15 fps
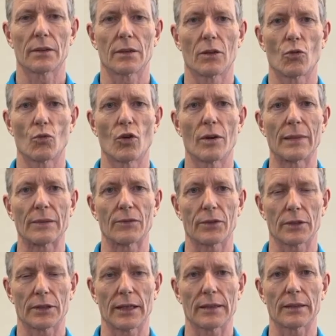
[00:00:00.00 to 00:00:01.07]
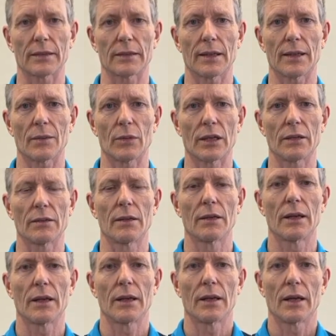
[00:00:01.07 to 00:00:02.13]
Warm up for tennis elbow,
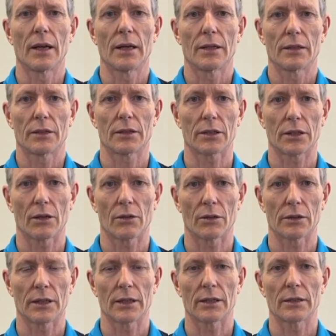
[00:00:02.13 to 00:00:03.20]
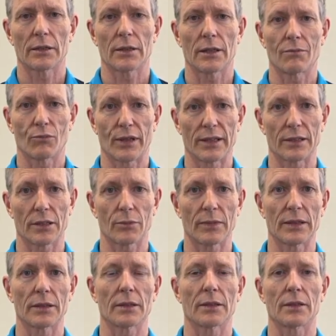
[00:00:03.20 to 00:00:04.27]
shoulder
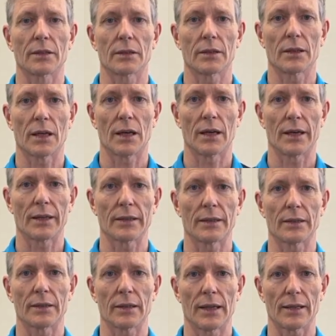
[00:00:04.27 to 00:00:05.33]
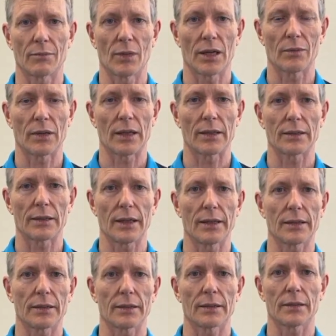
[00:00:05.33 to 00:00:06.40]
impingement, glides and
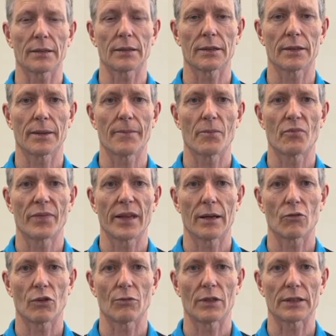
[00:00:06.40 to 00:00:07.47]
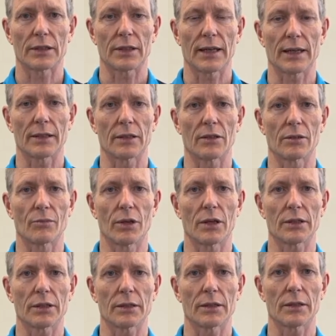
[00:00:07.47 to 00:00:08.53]
mobilizations. We want to get the good
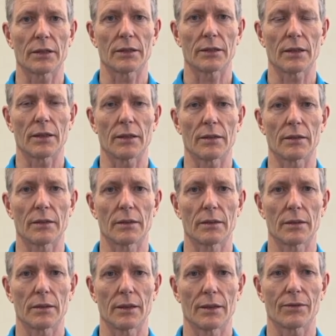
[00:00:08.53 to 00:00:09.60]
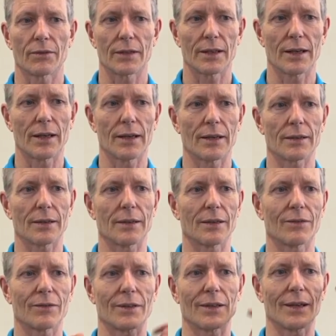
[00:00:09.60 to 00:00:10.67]
posture, so lift the heart,
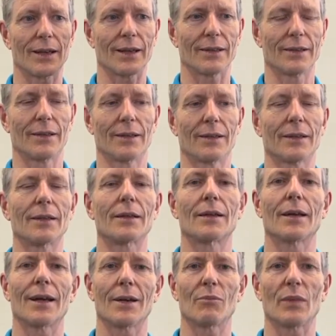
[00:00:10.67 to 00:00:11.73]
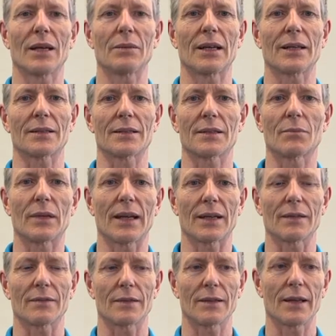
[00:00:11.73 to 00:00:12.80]
lift the head, and maybe lengthen the back
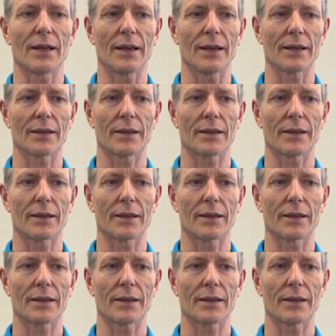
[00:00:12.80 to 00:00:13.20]
of the neck.